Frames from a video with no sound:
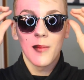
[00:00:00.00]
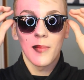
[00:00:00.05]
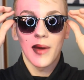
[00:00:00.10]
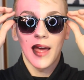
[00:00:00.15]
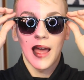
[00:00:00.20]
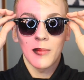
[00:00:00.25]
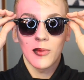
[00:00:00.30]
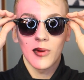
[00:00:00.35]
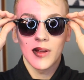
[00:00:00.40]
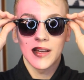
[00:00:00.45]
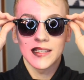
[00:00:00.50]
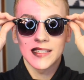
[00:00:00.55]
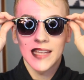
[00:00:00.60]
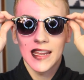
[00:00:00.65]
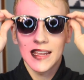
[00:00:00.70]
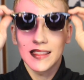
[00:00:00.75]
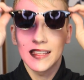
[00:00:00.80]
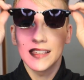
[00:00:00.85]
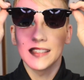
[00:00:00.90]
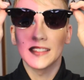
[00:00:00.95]
But I'm going to
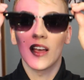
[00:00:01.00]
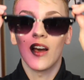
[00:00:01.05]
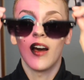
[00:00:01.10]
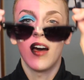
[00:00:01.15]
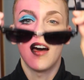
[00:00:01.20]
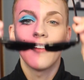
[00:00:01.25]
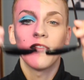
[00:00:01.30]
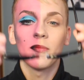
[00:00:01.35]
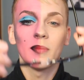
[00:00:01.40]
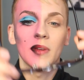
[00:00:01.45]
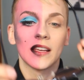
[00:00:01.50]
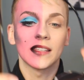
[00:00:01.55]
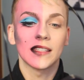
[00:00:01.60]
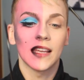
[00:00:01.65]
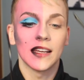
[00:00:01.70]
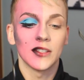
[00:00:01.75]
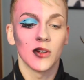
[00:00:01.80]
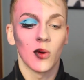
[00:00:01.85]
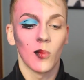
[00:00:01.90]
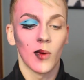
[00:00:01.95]
take these off because
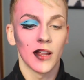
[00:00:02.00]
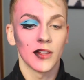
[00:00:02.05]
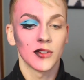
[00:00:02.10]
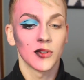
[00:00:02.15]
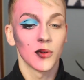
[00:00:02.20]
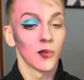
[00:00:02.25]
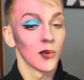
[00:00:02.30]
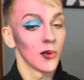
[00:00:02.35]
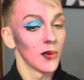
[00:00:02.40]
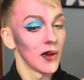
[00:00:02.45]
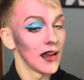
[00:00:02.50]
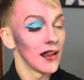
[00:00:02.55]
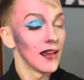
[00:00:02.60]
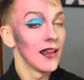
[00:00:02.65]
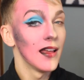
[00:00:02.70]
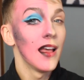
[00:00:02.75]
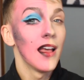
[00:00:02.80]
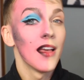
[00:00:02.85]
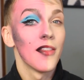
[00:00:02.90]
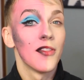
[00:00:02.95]
I don't want it to ruin
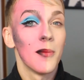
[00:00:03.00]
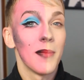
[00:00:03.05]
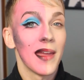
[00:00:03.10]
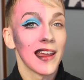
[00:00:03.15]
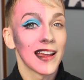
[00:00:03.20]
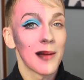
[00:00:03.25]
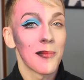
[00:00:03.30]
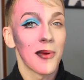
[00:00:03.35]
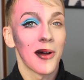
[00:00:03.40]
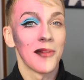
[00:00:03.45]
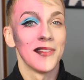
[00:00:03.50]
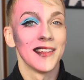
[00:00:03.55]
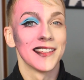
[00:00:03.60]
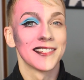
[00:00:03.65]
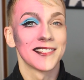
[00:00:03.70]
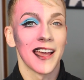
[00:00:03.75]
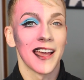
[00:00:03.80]
the makeup on this